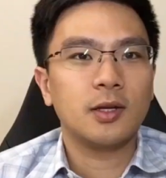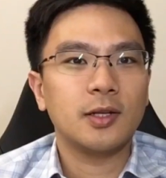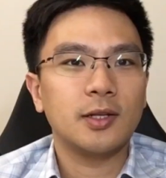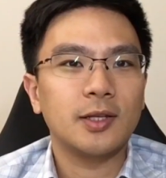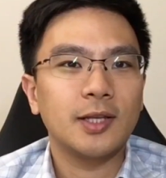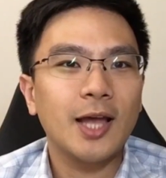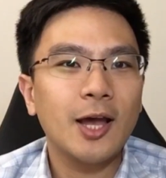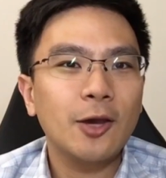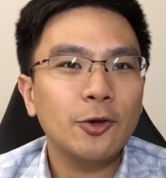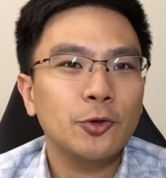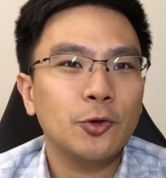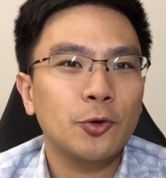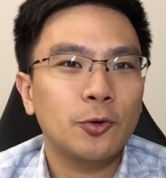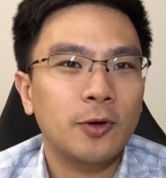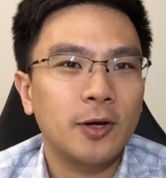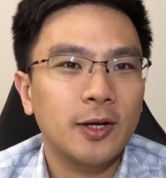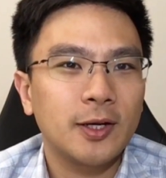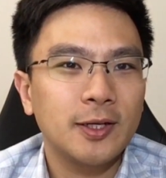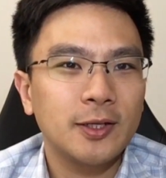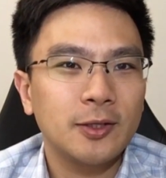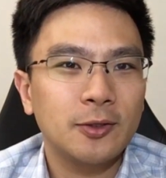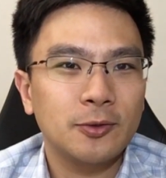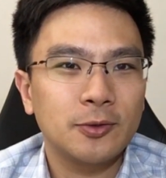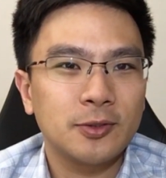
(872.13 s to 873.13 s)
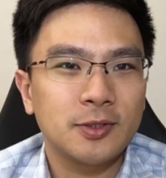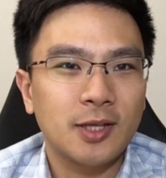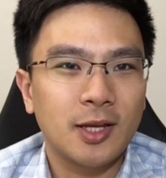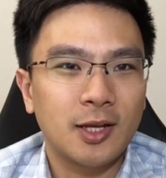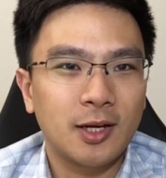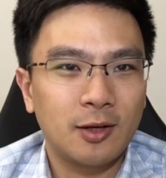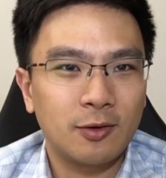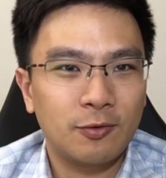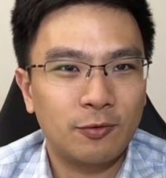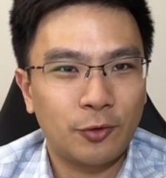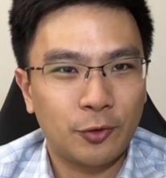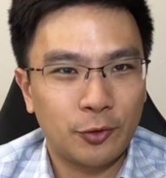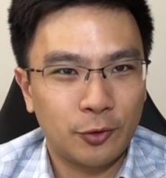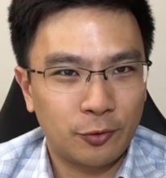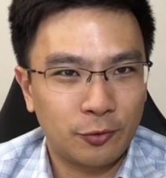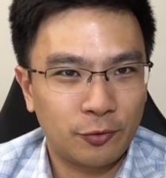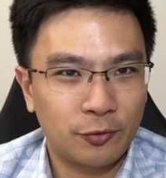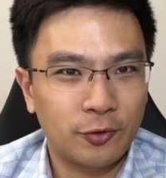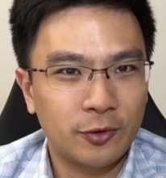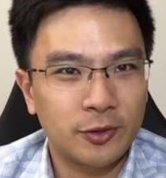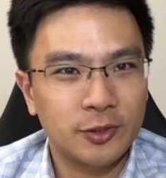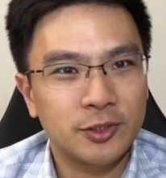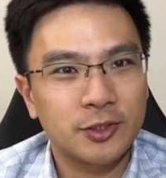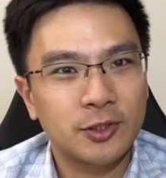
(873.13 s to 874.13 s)
Now you're ready to sign up for your
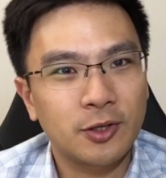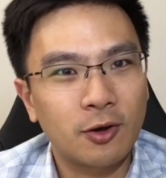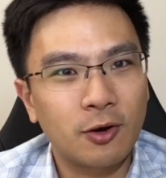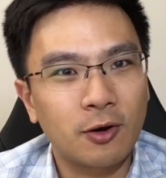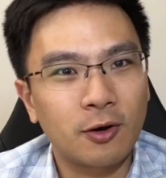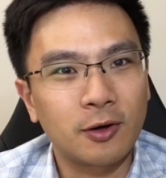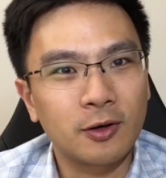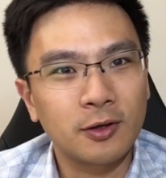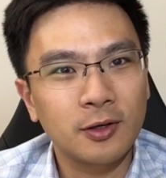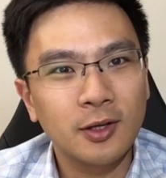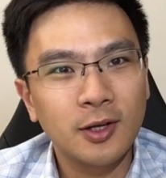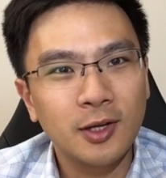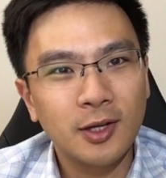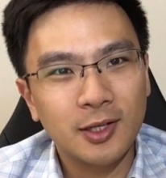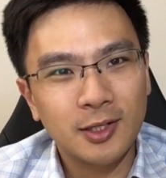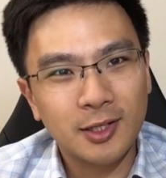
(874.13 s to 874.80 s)
first card.